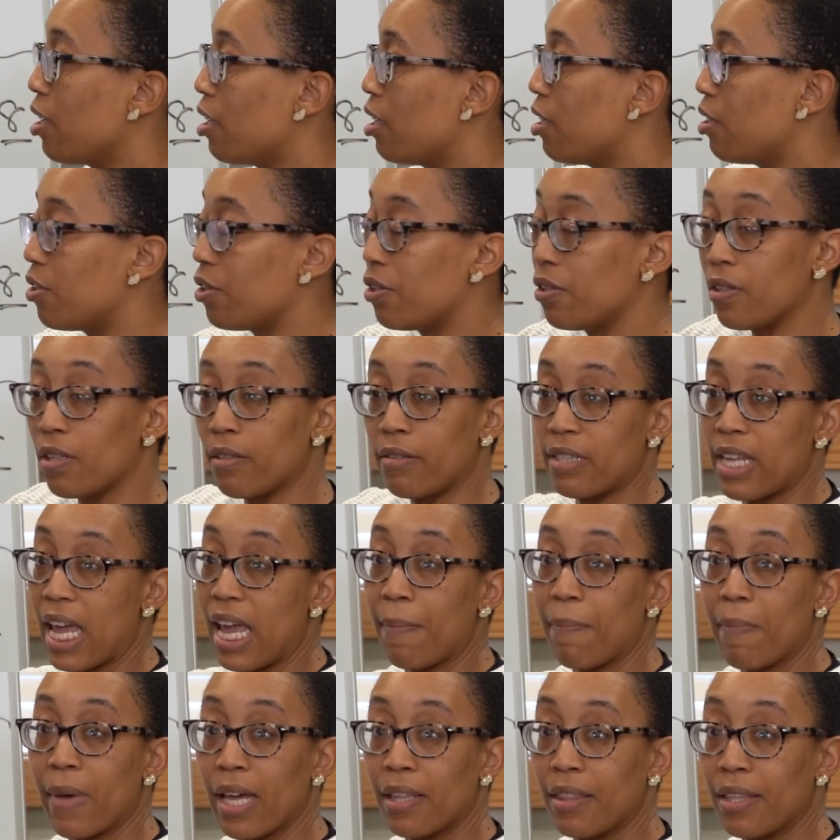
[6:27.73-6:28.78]
going to do the
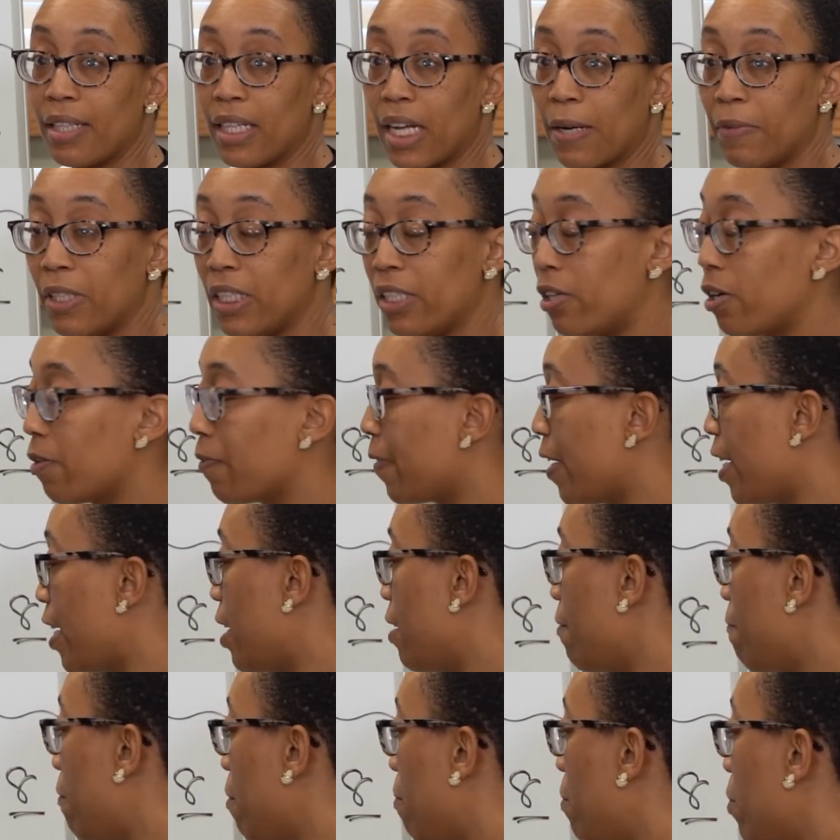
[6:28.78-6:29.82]
same method that we did over here for